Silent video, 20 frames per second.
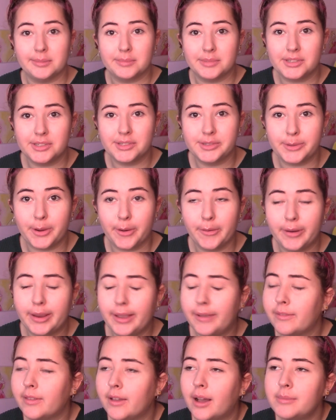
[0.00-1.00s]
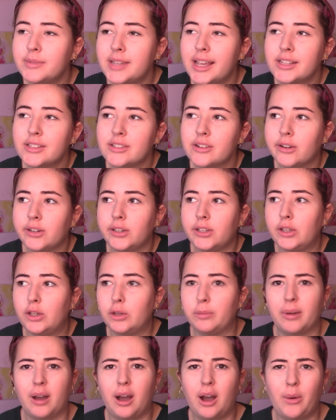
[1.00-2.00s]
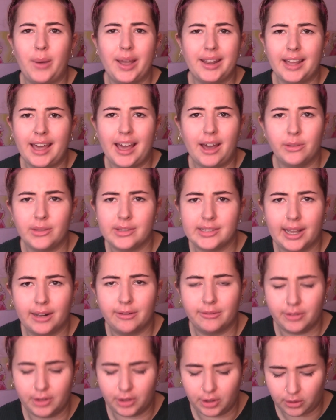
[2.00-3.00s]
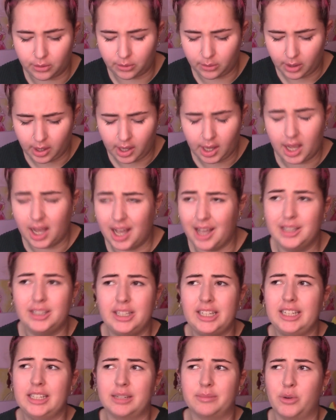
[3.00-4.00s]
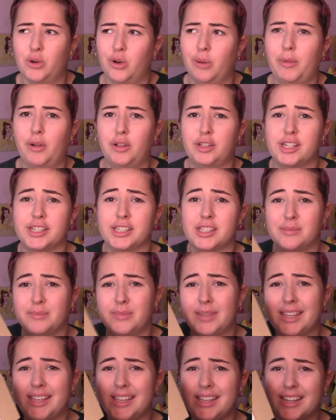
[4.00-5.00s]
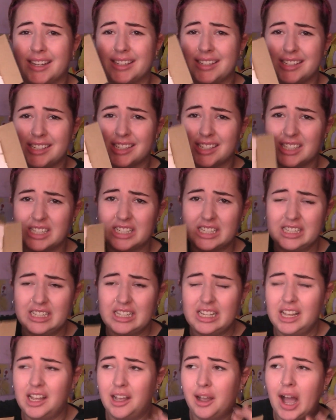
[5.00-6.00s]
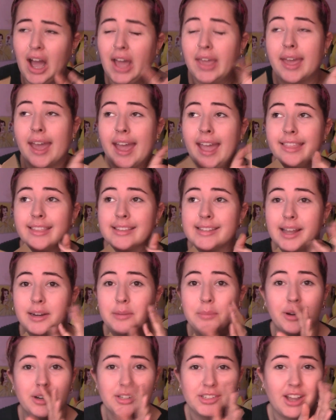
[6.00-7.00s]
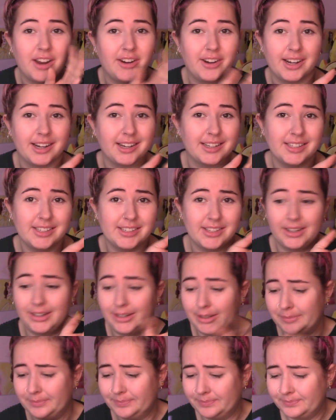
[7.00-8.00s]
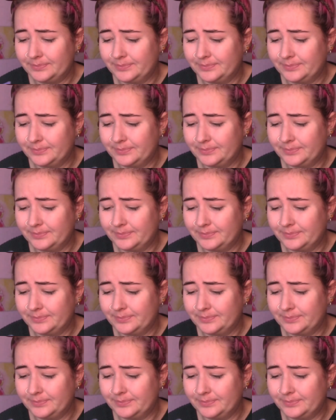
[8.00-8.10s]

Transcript: I'm sorry, if, I'm saying sorry to you, but I'll edit out the sound for you. I need to more apologise to me. I need to, I hate the sound of polystyrene, so